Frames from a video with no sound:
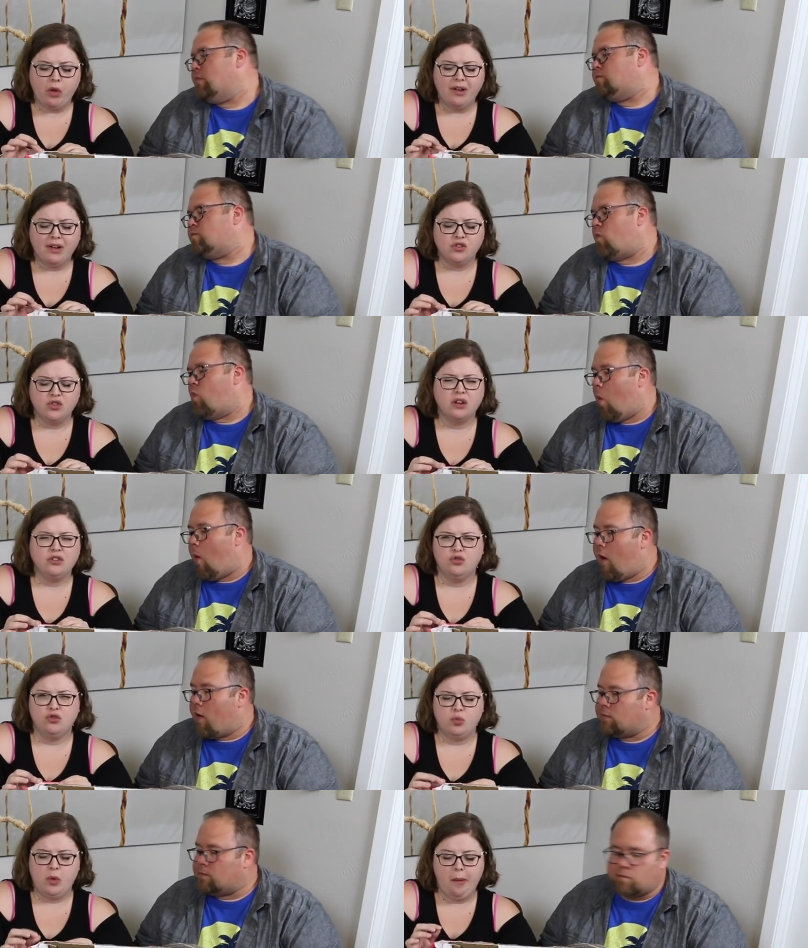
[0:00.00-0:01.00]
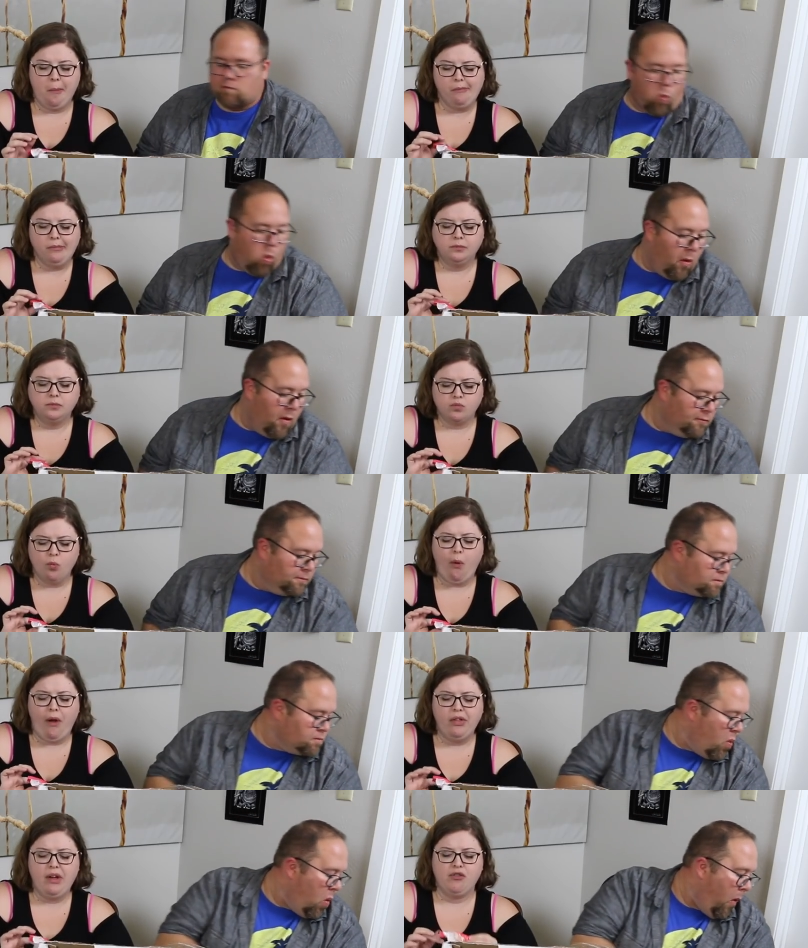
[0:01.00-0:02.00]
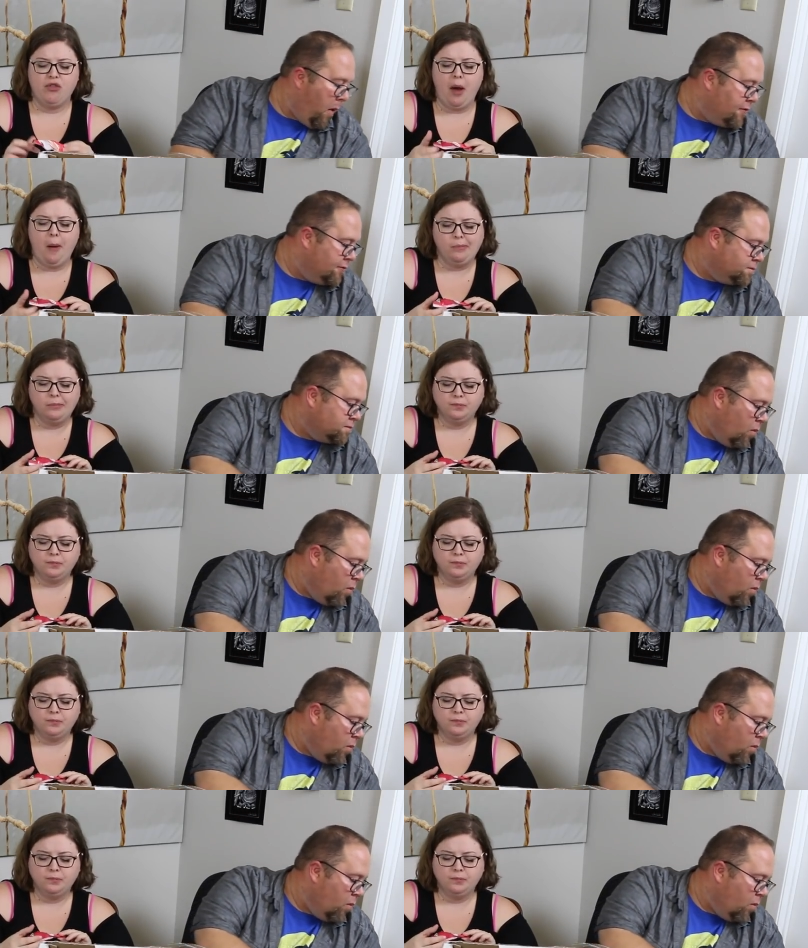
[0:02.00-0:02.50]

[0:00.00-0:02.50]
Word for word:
Speaker 1: Like it's not too sweet. I like that.